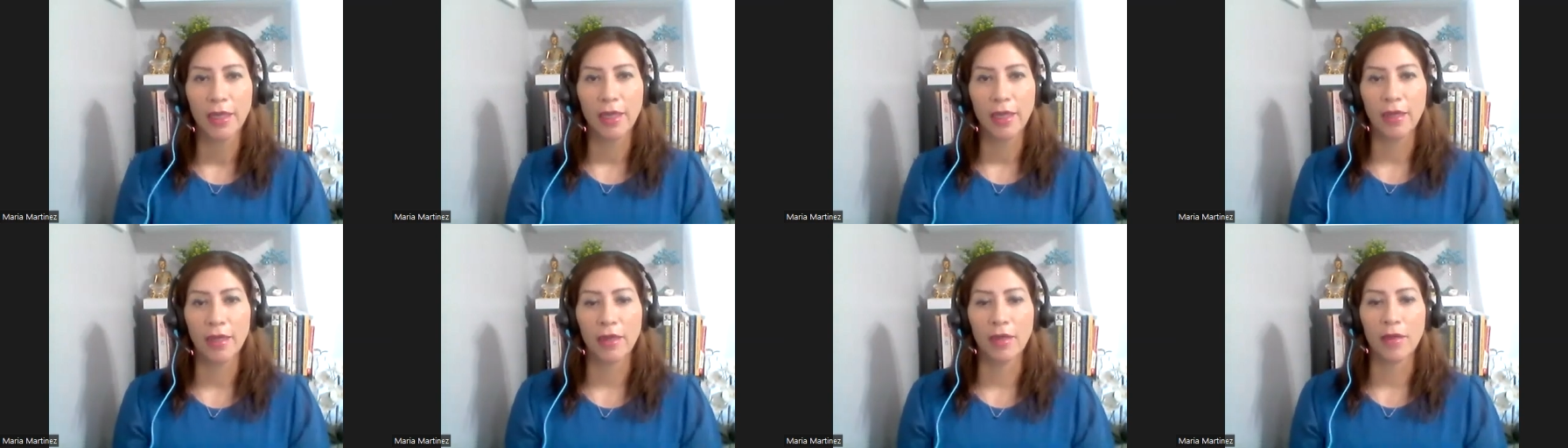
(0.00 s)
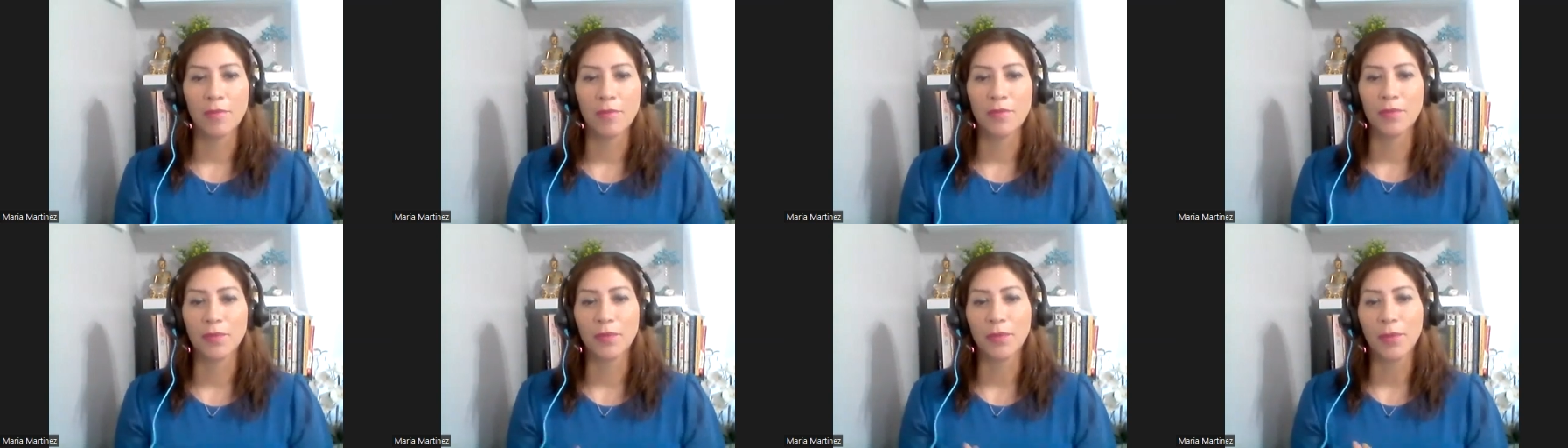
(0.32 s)

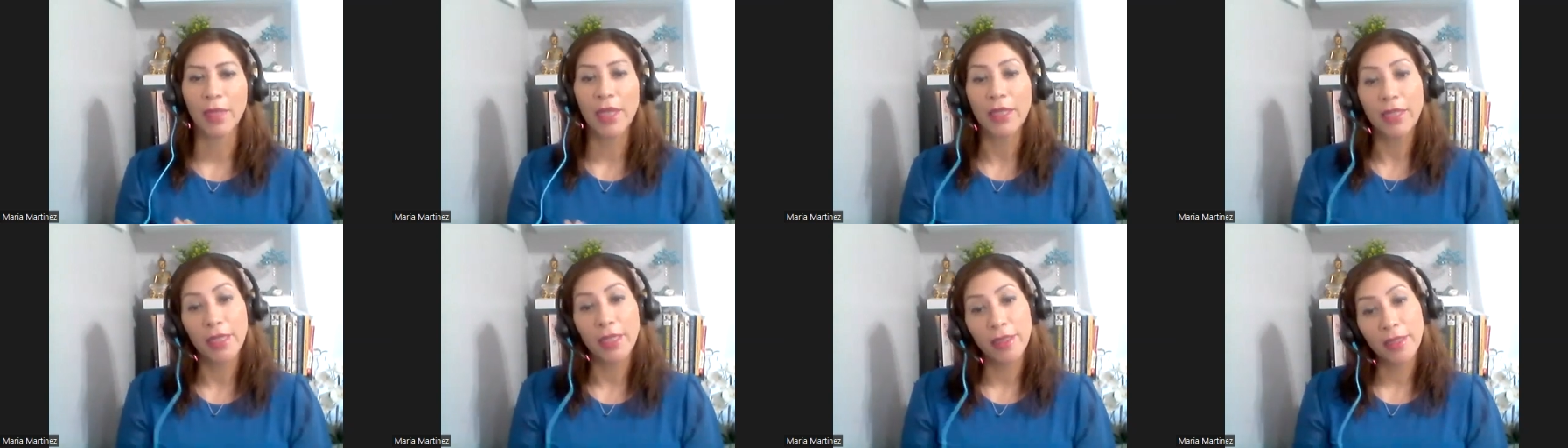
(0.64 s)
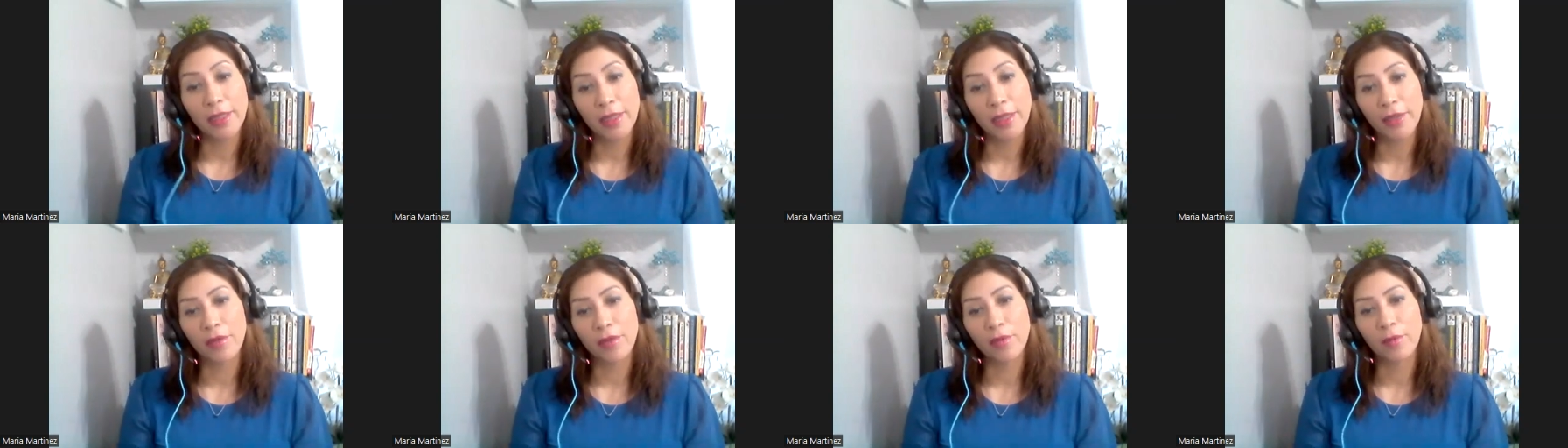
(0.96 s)
And then
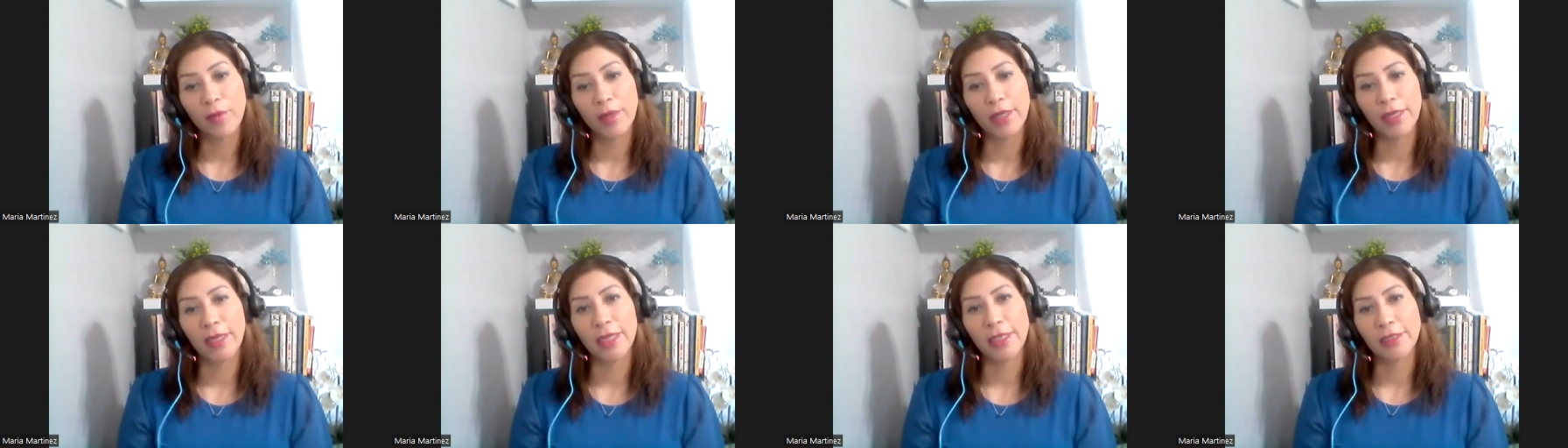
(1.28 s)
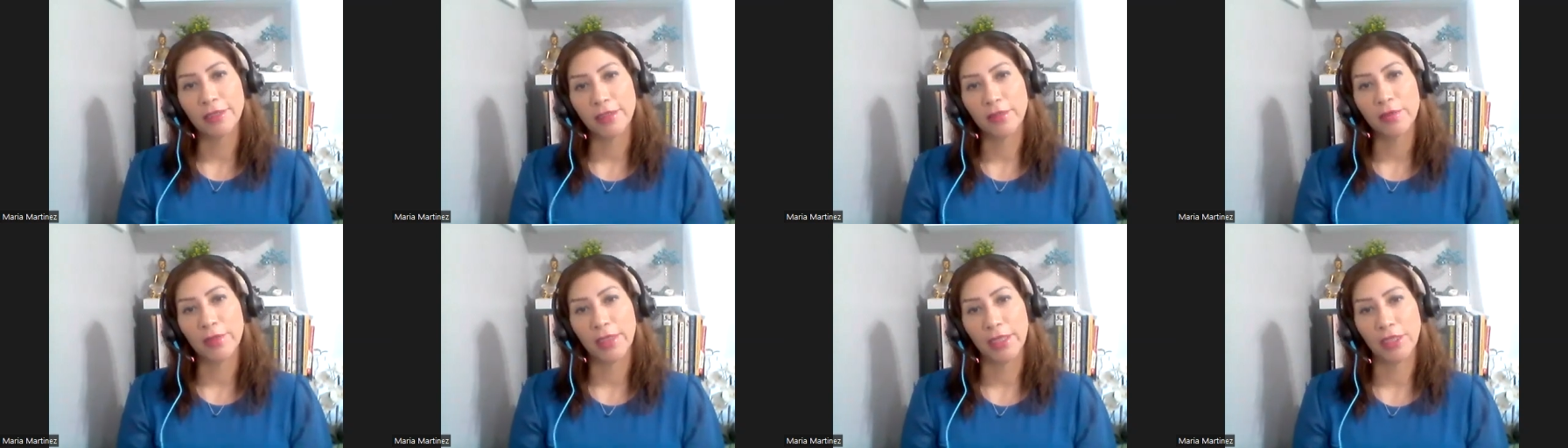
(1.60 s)
the other one
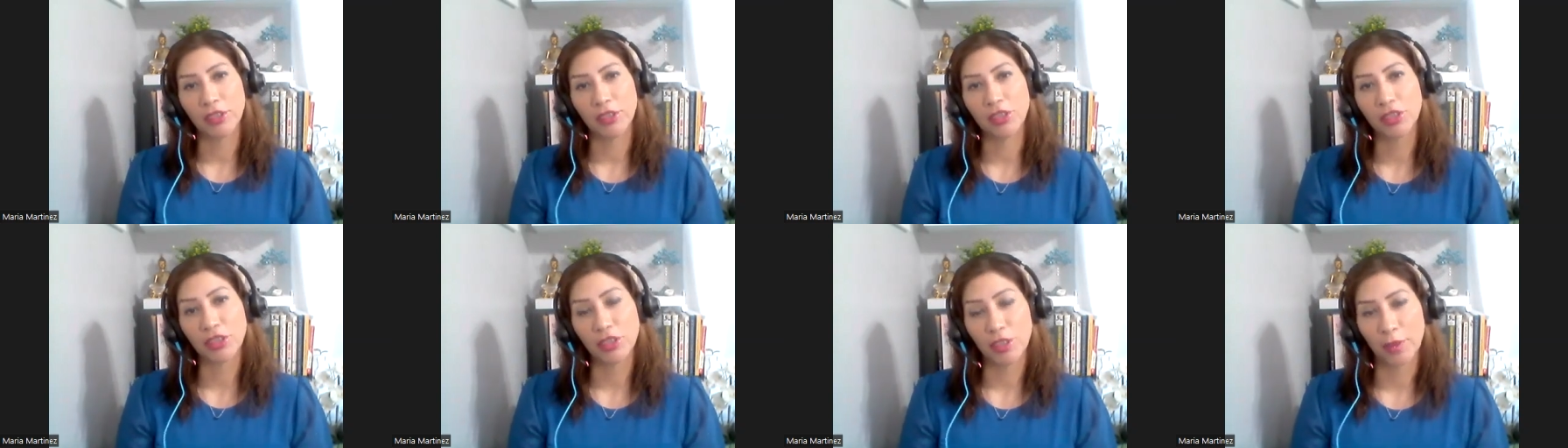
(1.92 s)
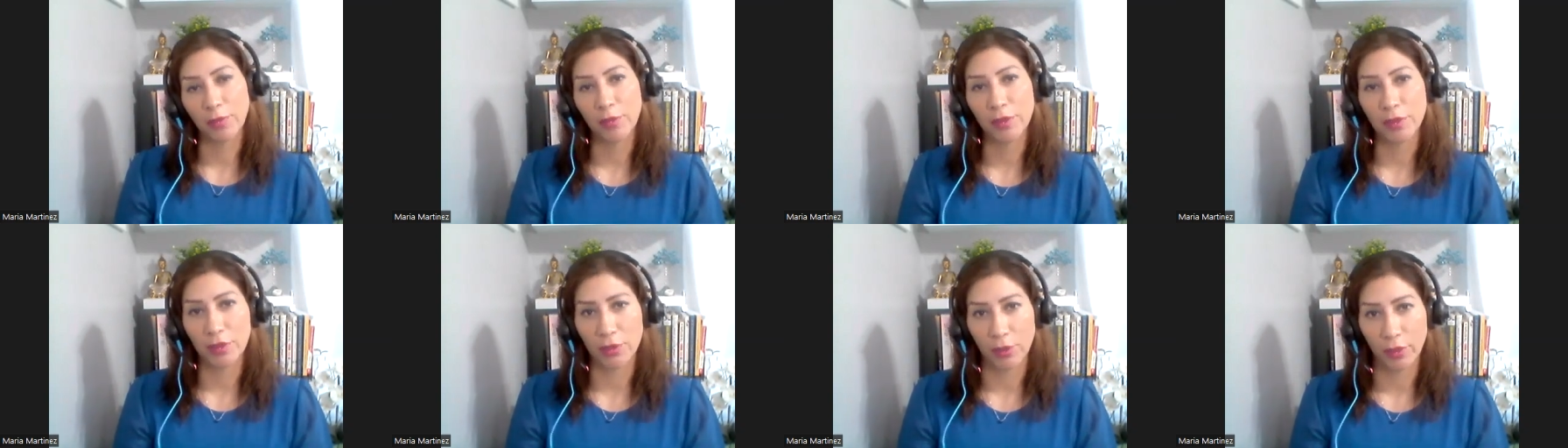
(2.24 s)
is the relationship
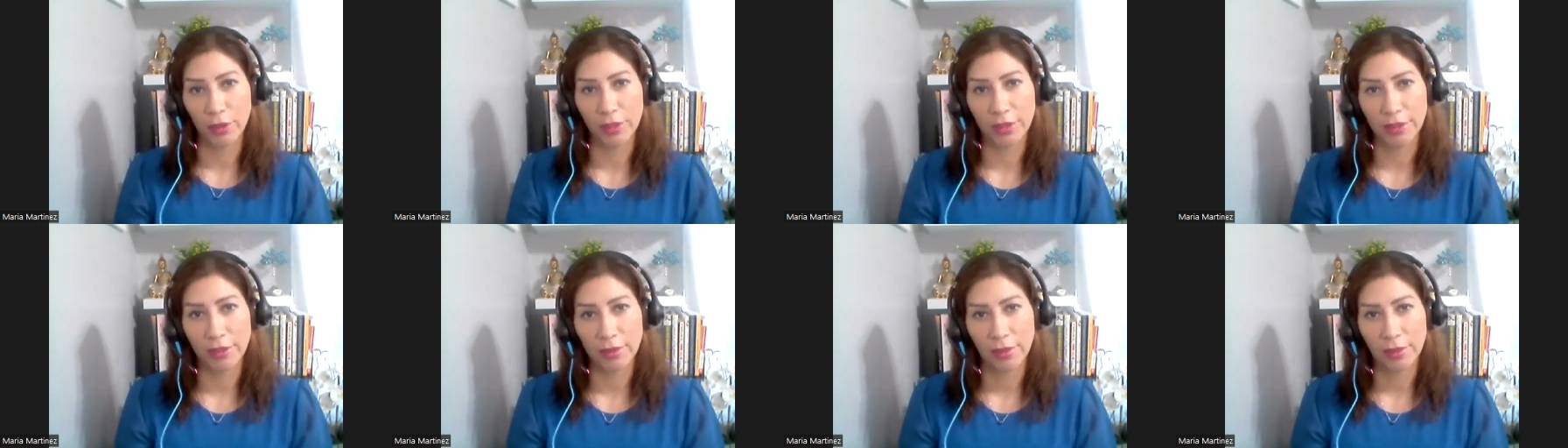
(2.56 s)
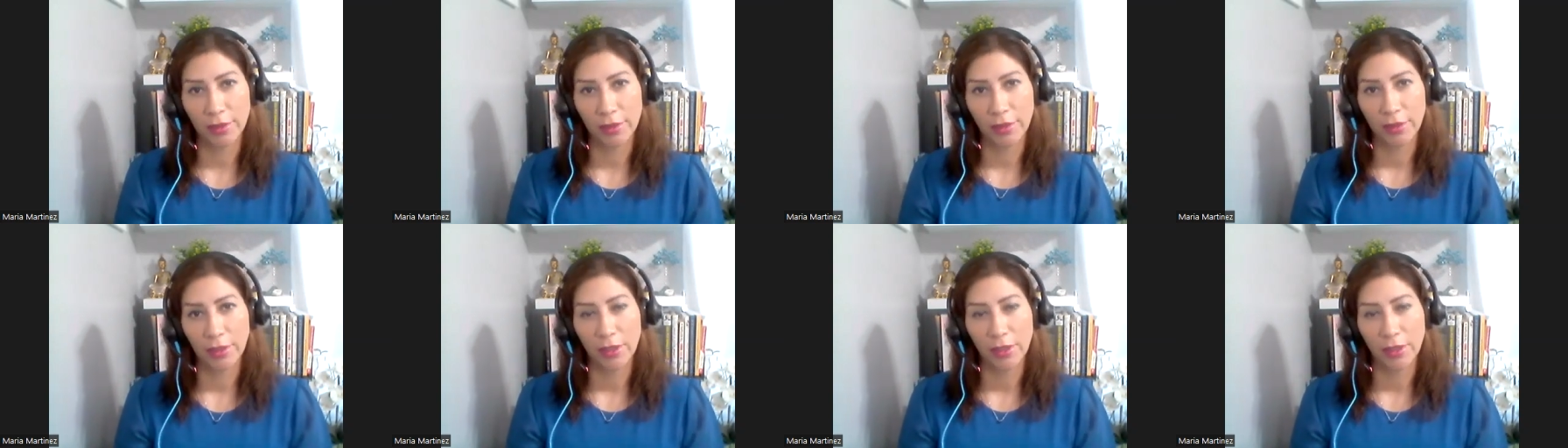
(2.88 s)
with Source.